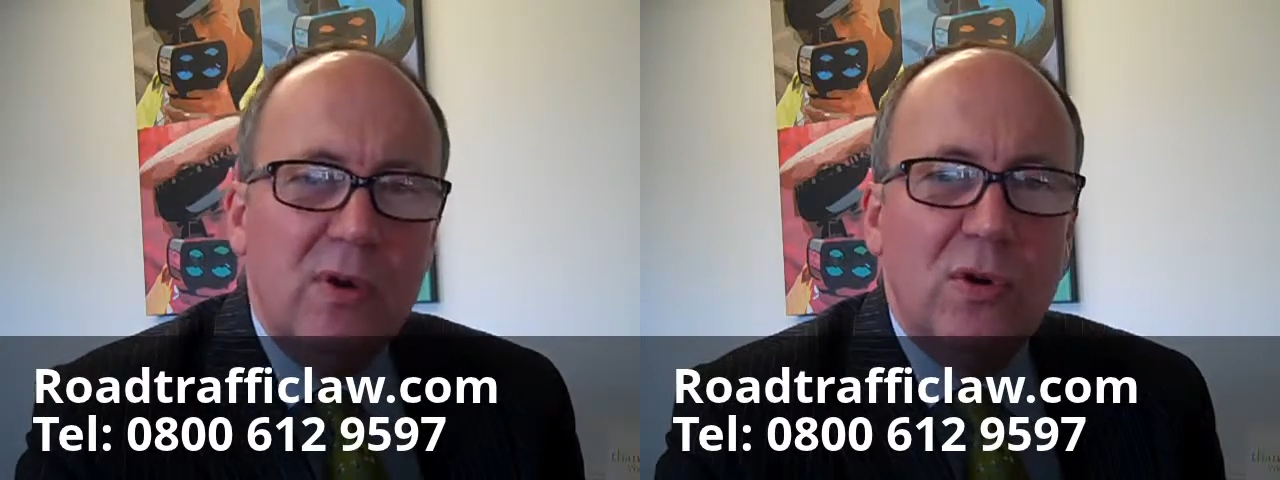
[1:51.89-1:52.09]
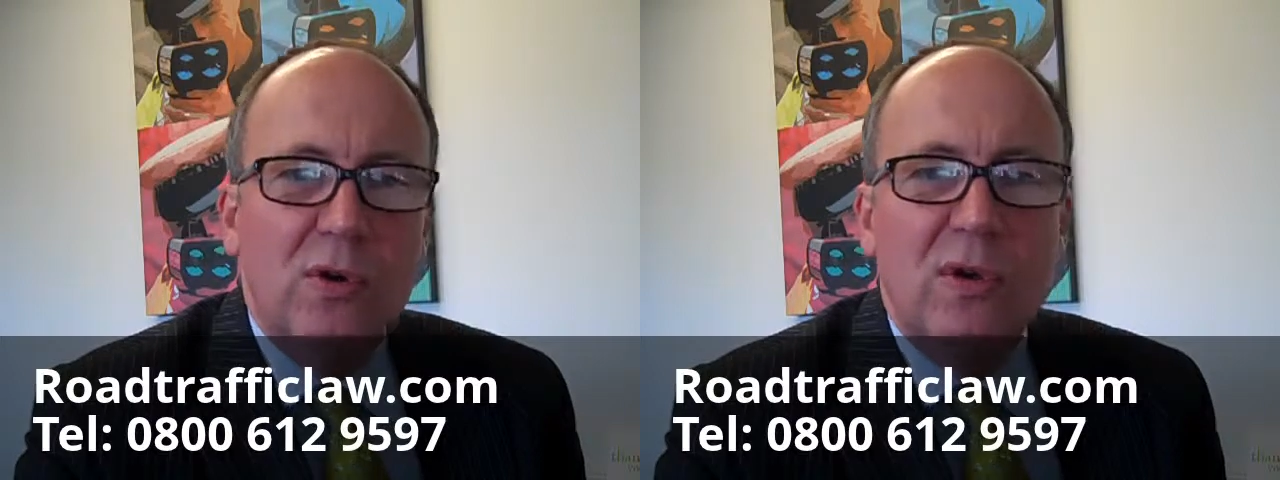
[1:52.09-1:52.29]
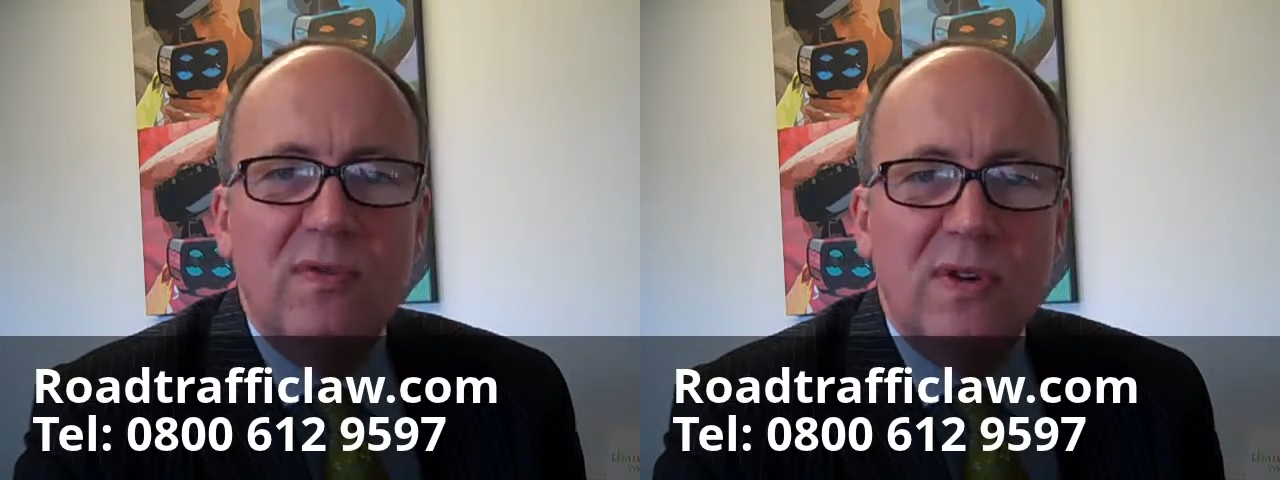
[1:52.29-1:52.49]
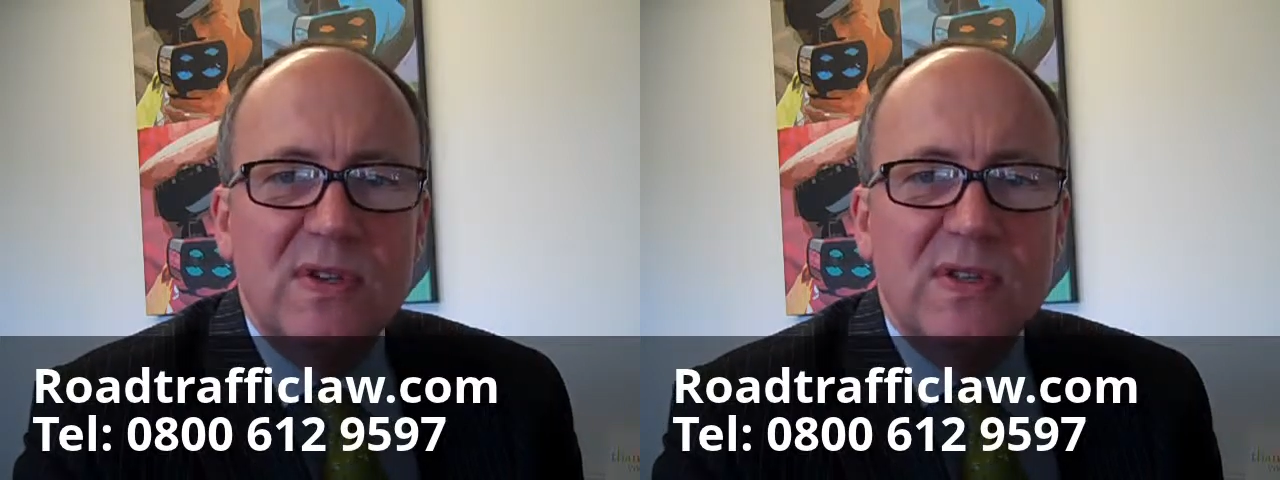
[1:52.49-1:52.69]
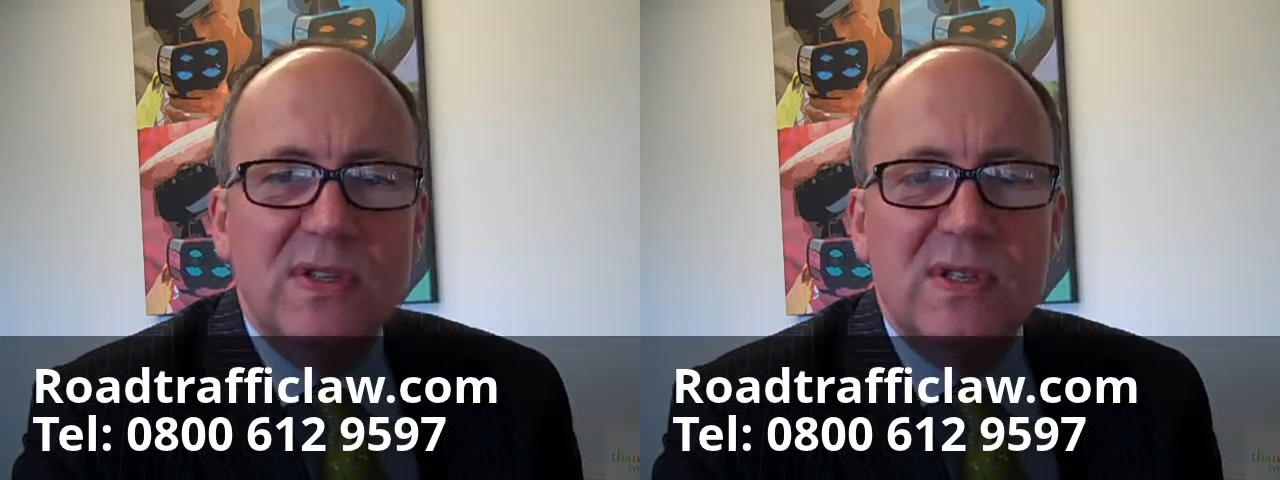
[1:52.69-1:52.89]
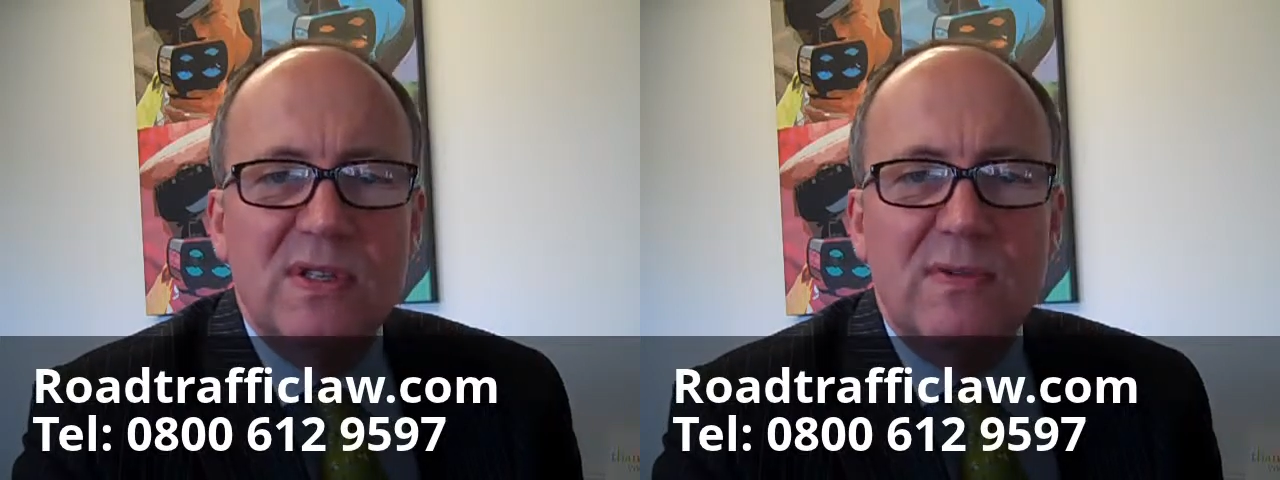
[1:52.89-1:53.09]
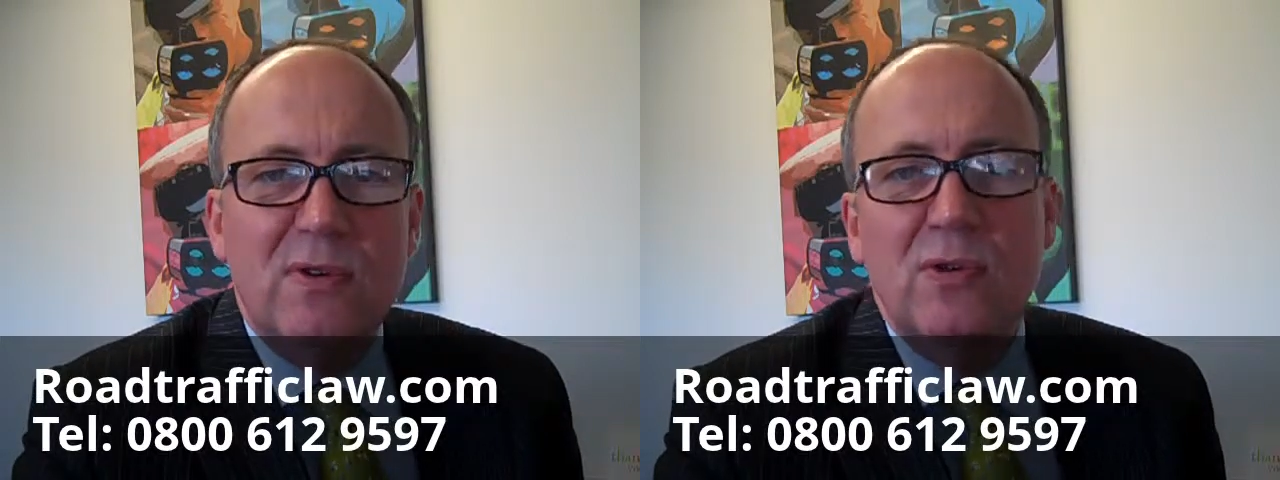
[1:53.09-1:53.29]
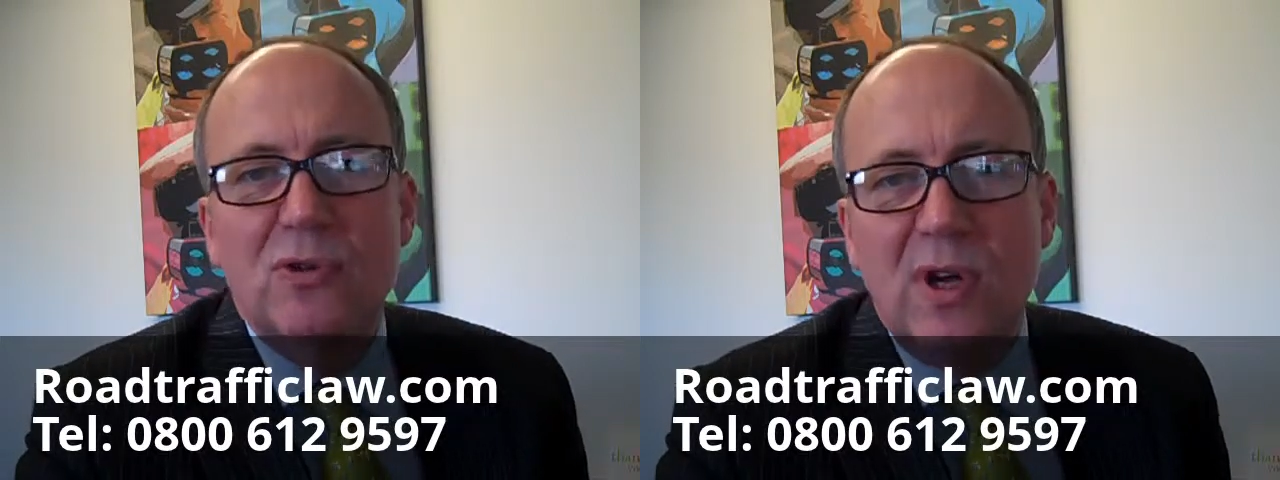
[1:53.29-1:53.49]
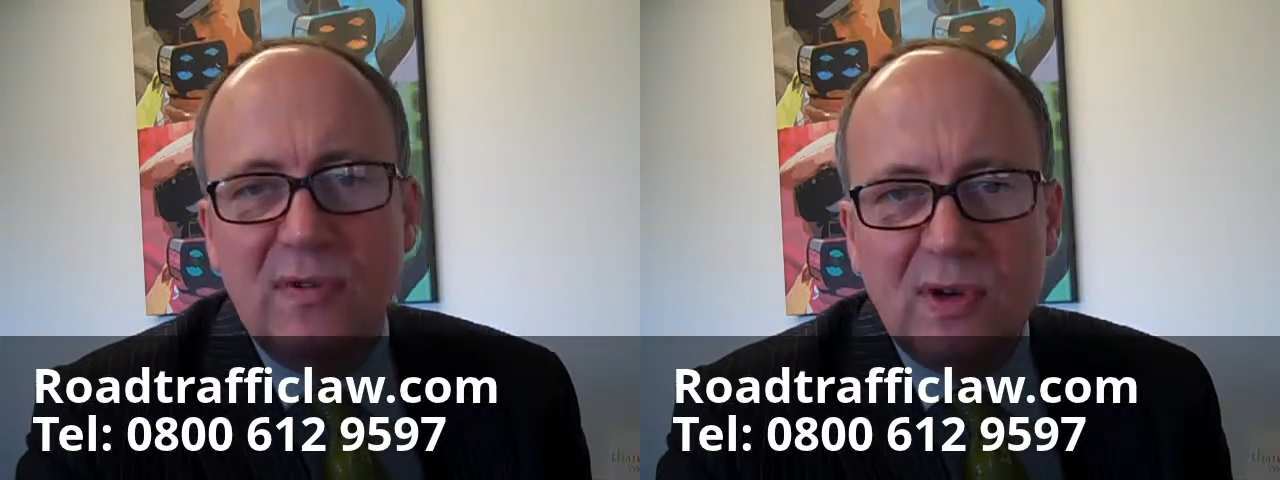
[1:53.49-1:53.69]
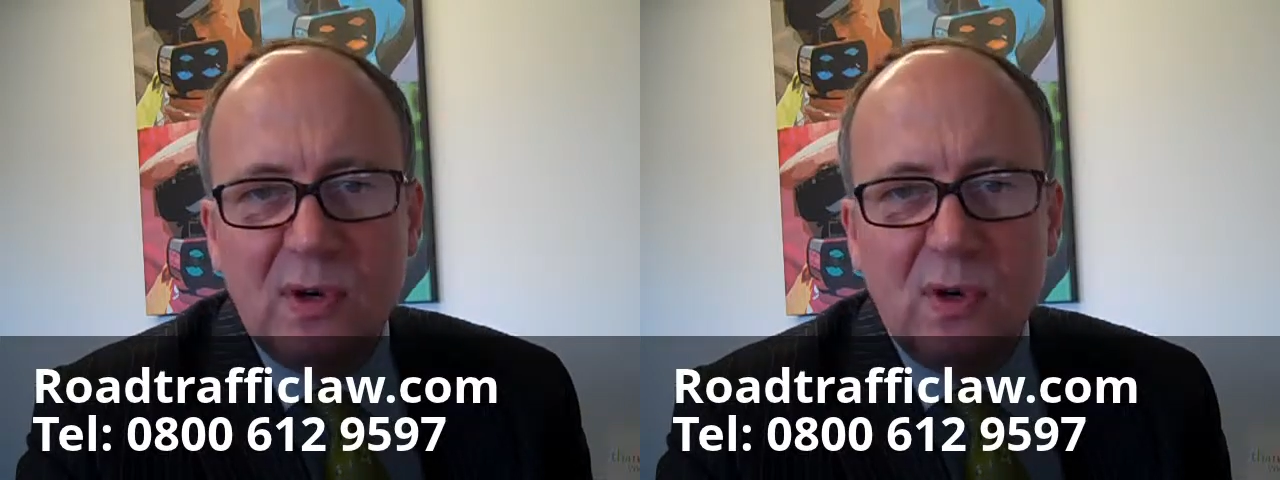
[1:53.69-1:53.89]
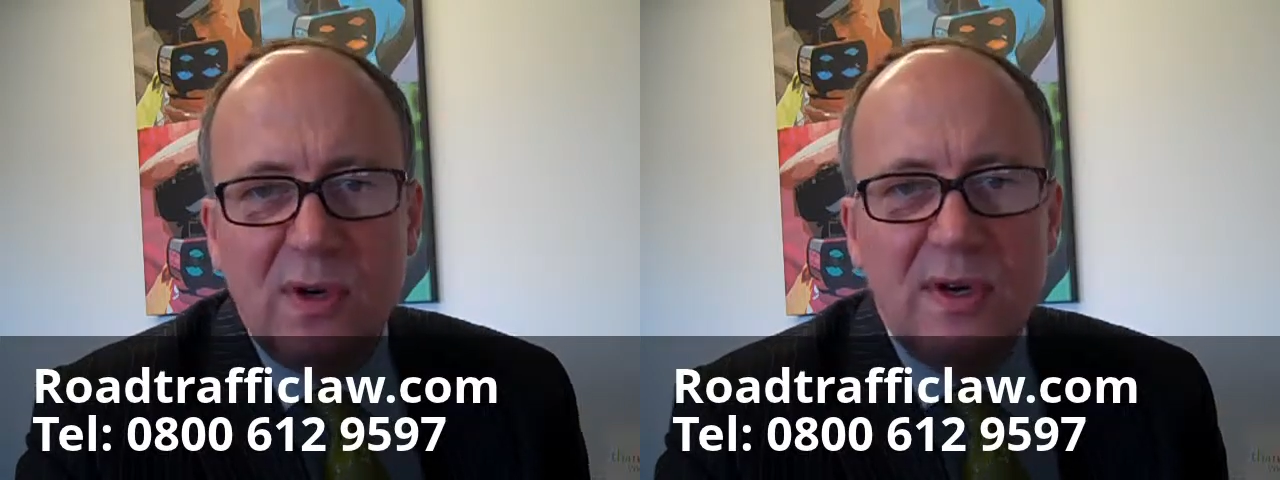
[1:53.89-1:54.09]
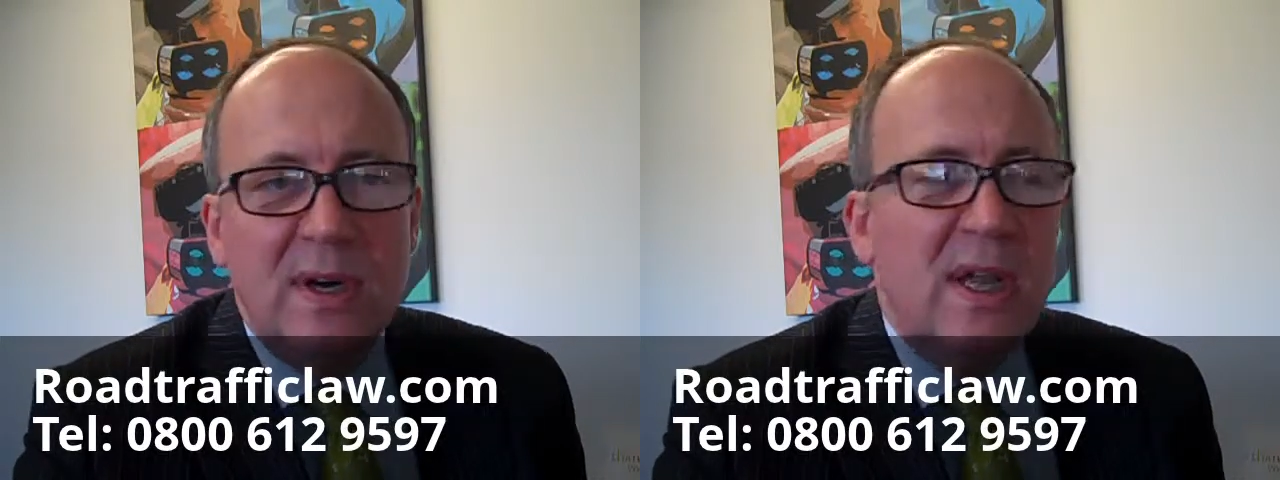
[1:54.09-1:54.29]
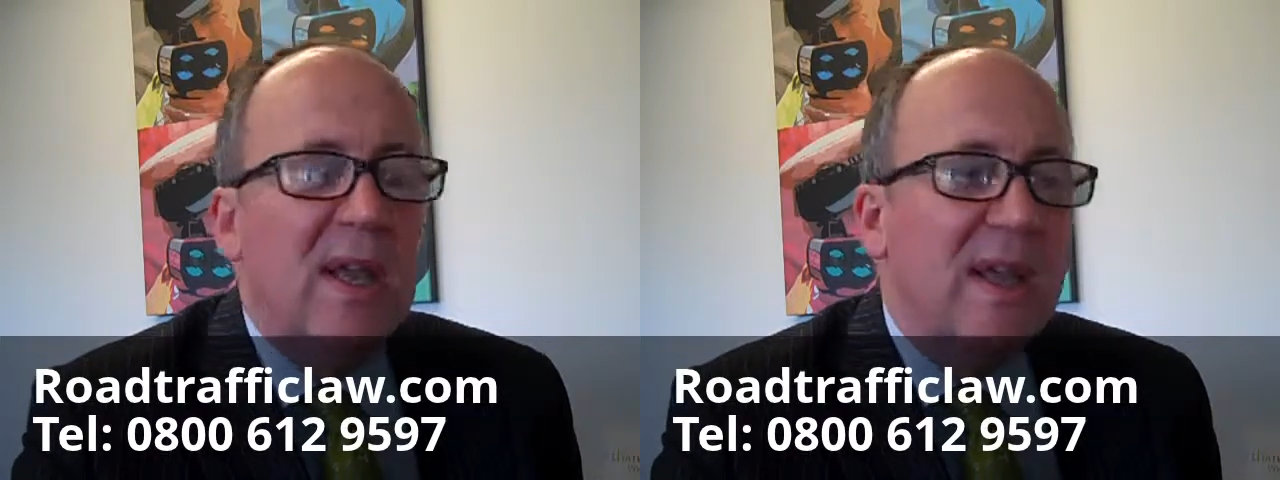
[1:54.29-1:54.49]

or you're looking for assistance of a road traffic lawyer,